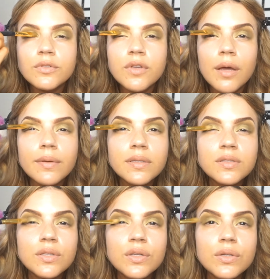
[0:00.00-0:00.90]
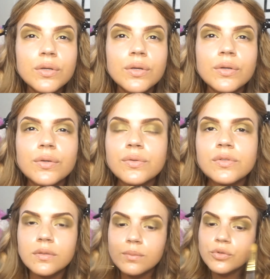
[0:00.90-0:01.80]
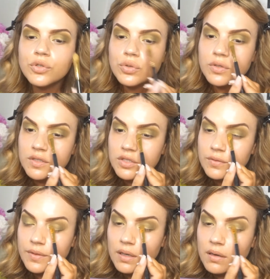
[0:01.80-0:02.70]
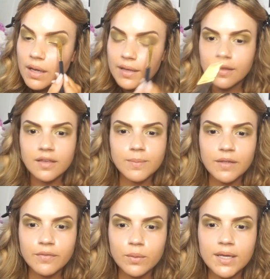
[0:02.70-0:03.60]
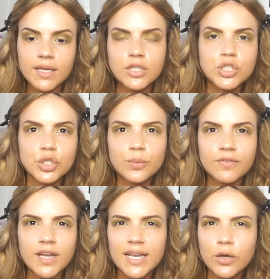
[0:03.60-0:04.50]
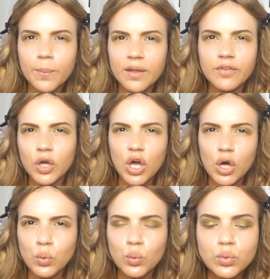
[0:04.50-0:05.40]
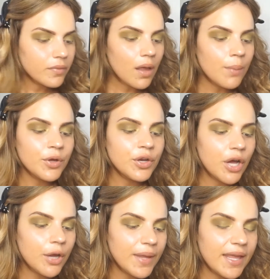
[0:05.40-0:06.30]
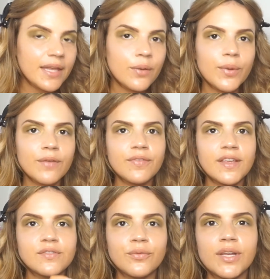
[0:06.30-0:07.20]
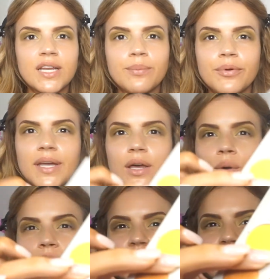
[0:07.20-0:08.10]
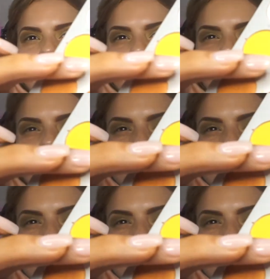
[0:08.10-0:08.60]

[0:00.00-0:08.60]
going to use, and I'm not sure because I do really like this, but I feel like it could do with like a little bit of a gold. I'm going to go in with this really pretty gold shade